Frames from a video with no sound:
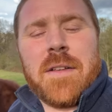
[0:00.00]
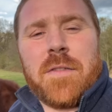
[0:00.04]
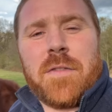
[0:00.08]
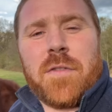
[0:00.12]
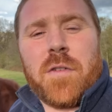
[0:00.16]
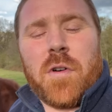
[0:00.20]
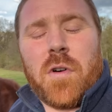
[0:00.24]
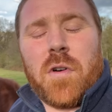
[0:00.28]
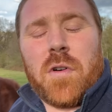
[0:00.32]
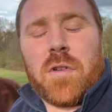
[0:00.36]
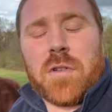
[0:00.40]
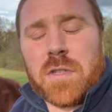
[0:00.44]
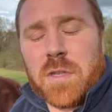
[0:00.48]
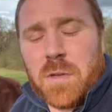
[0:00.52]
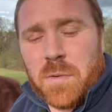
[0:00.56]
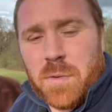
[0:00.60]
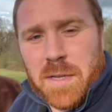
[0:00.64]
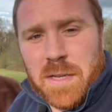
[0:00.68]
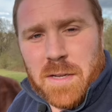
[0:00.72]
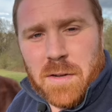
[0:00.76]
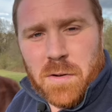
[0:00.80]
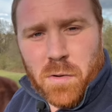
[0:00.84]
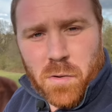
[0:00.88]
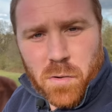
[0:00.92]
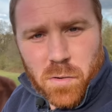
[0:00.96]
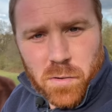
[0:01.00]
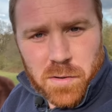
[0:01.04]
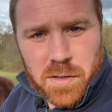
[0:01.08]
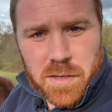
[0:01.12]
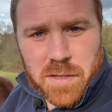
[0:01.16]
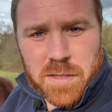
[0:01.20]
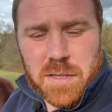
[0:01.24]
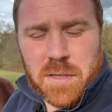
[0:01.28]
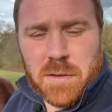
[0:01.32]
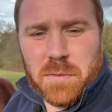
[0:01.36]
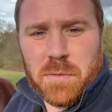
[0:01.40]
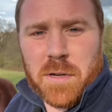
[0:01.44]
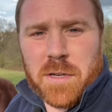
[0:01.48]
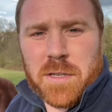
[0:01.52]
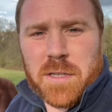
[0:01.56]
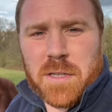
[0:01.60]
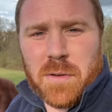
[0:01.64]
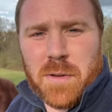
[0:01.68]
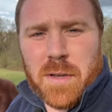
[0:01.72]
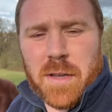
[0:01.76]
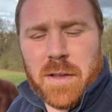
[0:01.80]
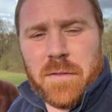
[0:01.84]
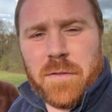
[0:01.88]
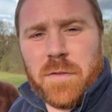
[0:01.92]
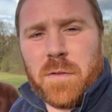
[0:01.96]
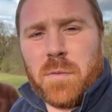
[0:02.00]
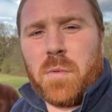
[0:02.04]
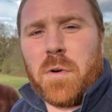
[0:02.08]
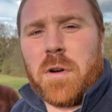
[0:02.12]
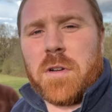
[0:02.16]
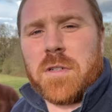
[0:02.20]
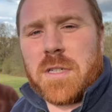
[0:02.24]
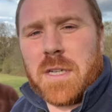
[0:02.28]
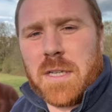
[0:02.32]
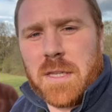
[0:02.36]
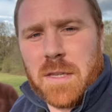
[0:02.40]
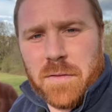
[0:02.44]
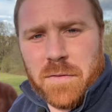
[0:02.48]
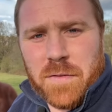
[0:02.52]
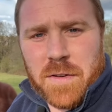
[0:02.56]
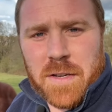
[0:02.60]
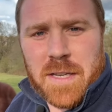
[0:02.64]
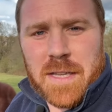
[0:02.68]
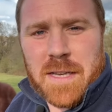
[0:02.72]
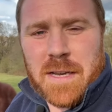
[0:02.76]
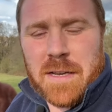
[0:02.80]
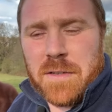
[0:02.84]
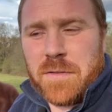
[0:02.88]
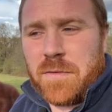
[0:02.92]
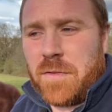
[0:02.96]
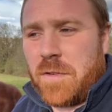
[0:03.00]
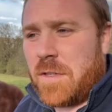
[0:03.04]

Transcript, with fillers: for doing all that you are doing, for watching the videos,